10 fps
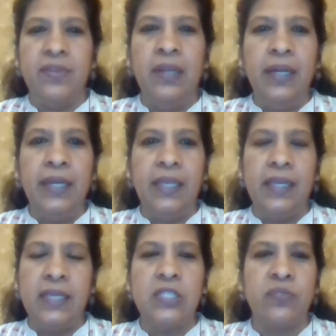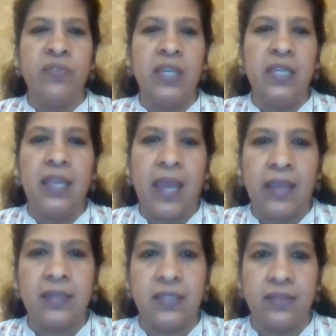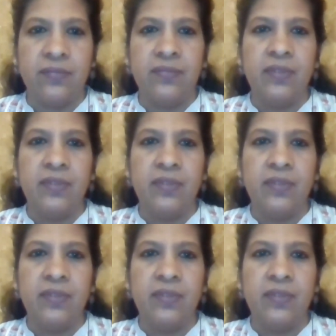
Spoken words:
Learning is very active.